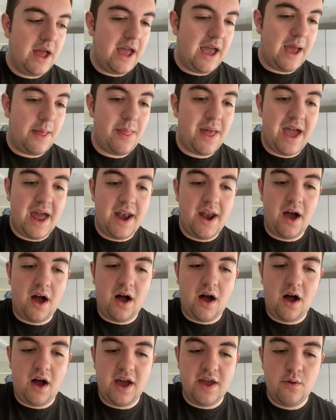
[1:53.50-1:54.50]
And then
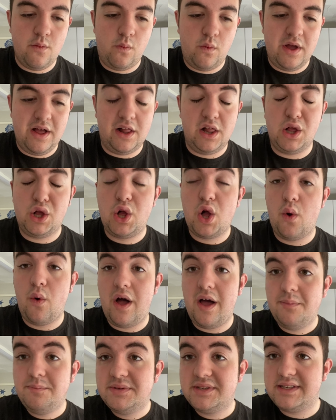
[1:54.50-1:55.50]
I will go
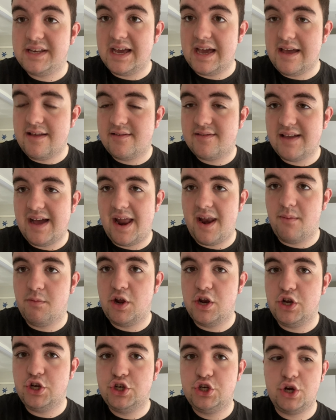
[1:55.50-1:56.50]
upstairs and I'm
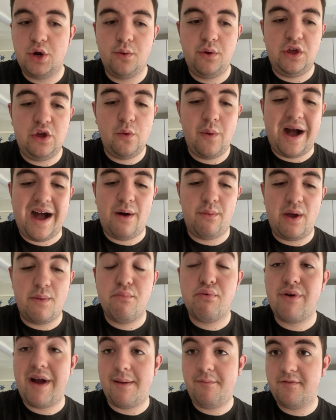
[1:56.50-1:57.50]
going to show you how I
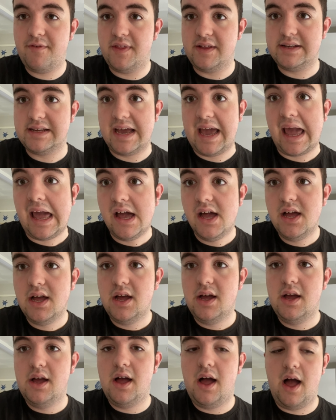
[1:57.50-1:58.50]
prep for the day,
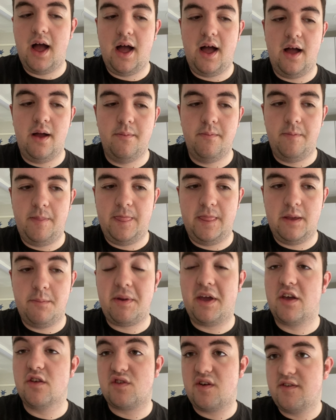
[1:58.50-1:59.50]

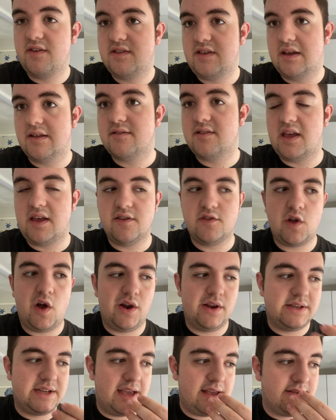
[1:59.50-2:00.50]
because obviously it's the Easter
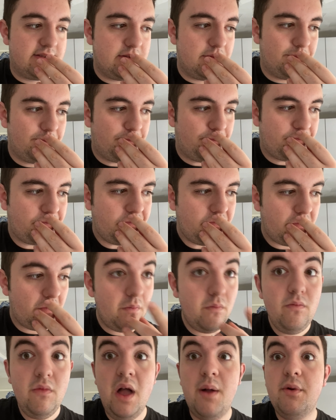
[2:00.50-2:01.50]
holidays.
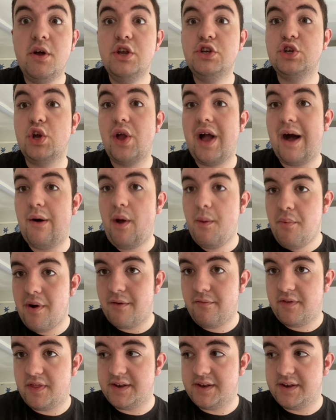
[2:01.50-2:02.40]
I'm going to show you how I prep for the